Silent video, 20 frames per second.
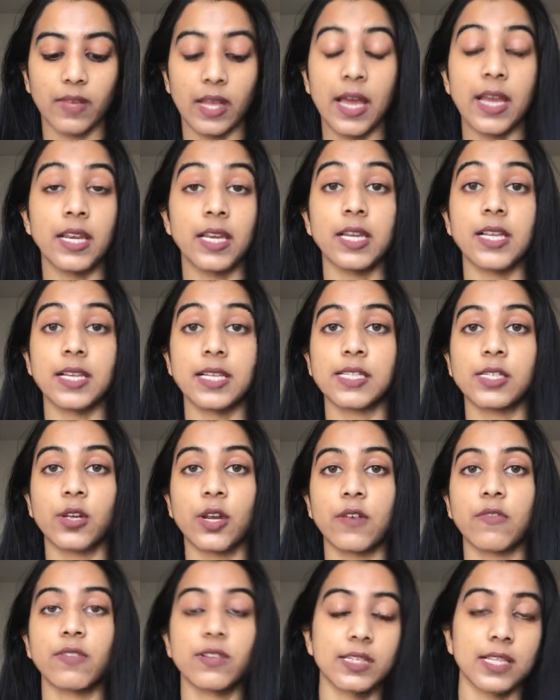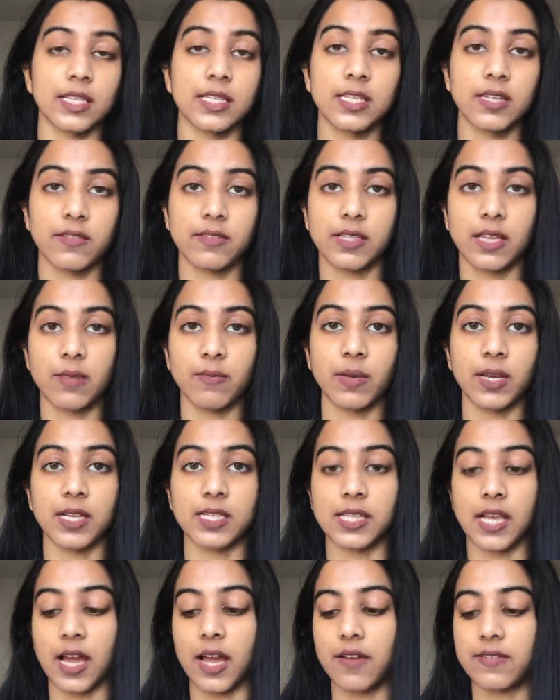and it is great for sensitive skin
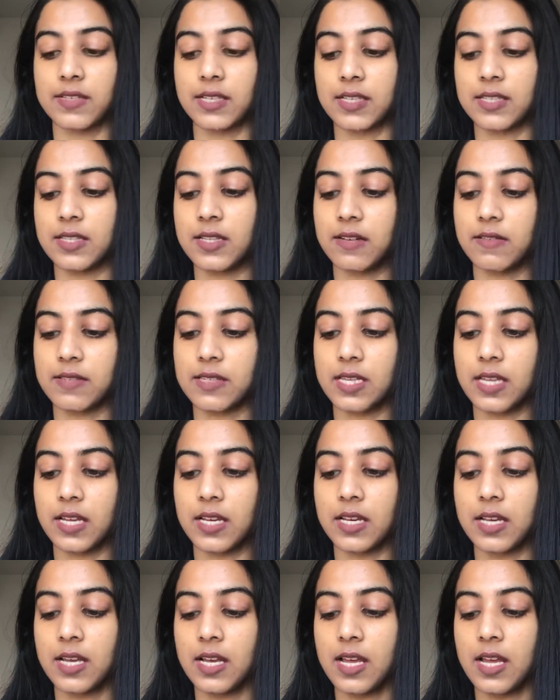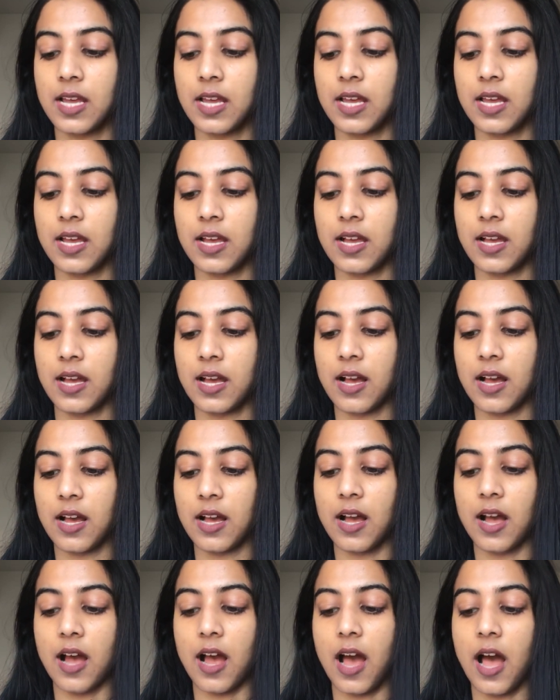because I have sensitive skin.
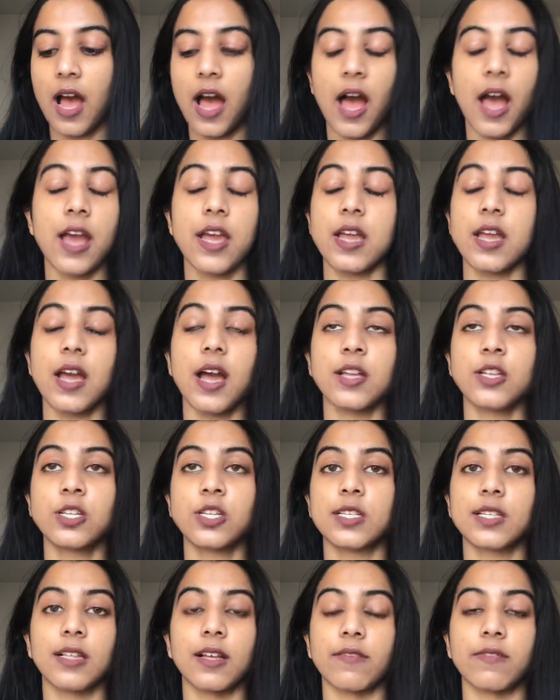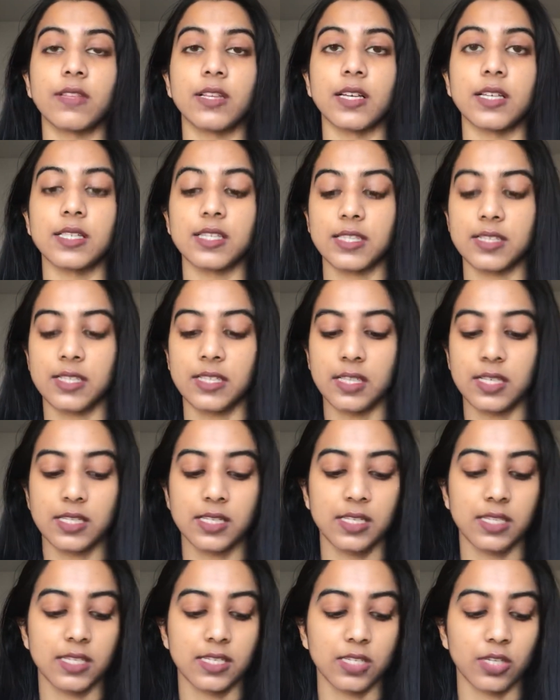I, I just love this. This
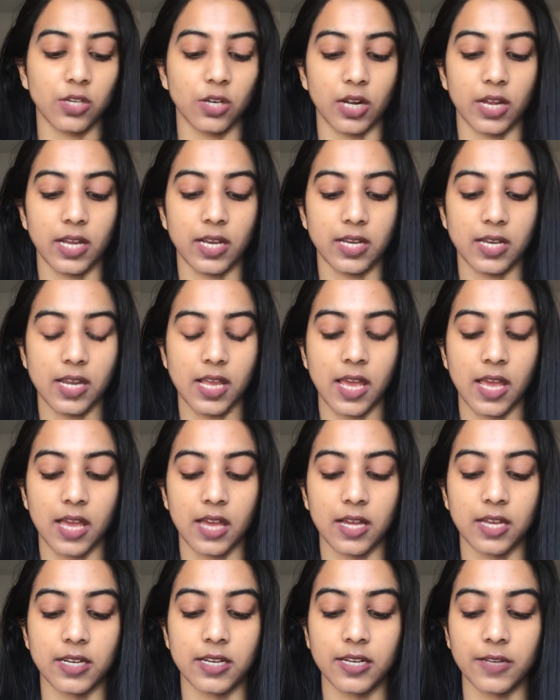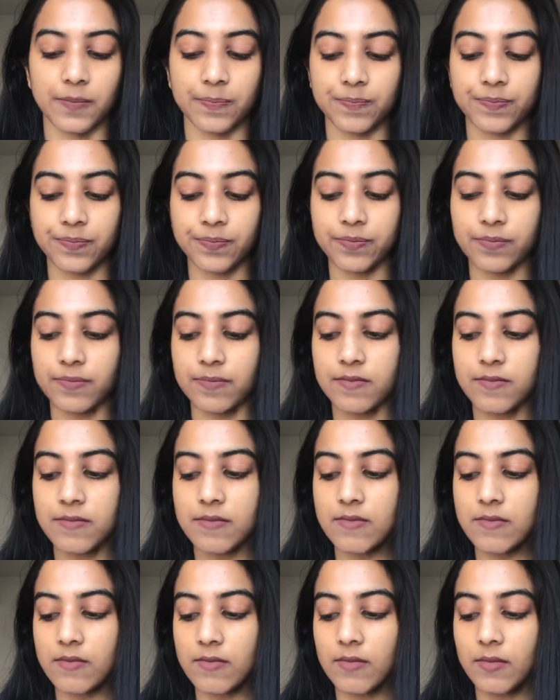is great, and
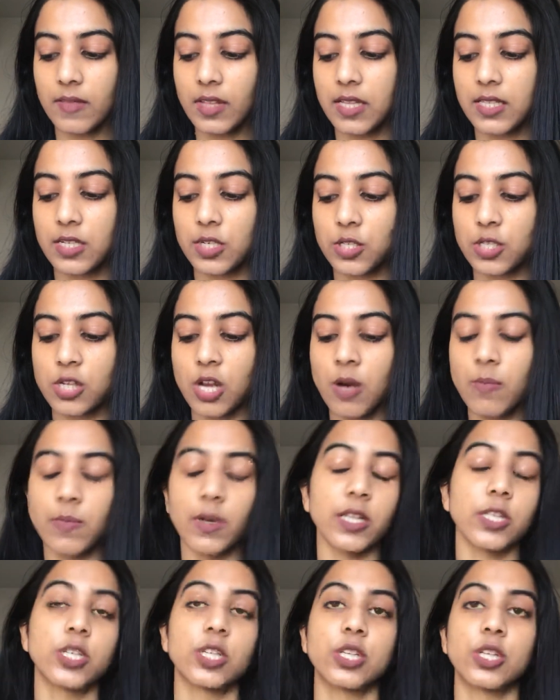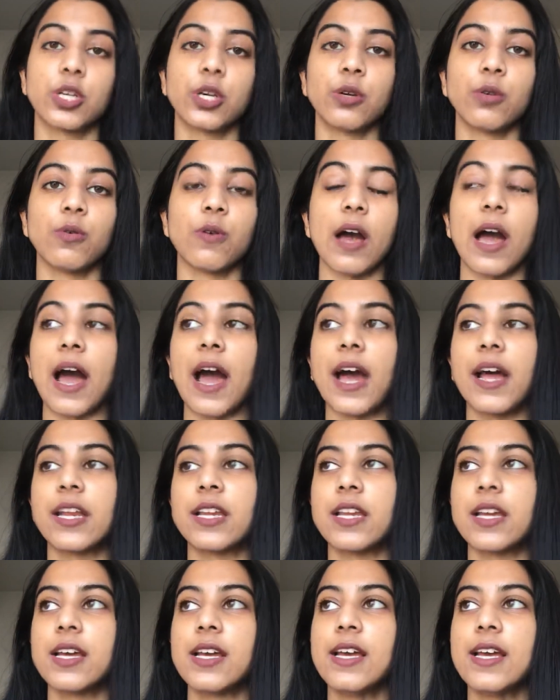there's not much to
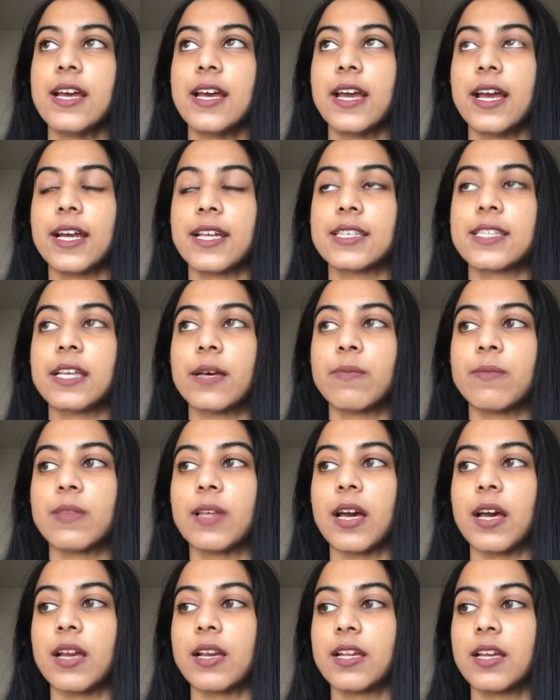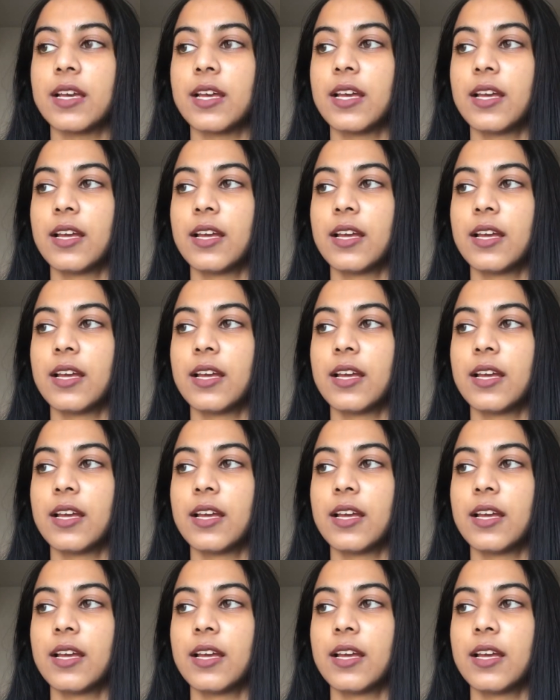add except that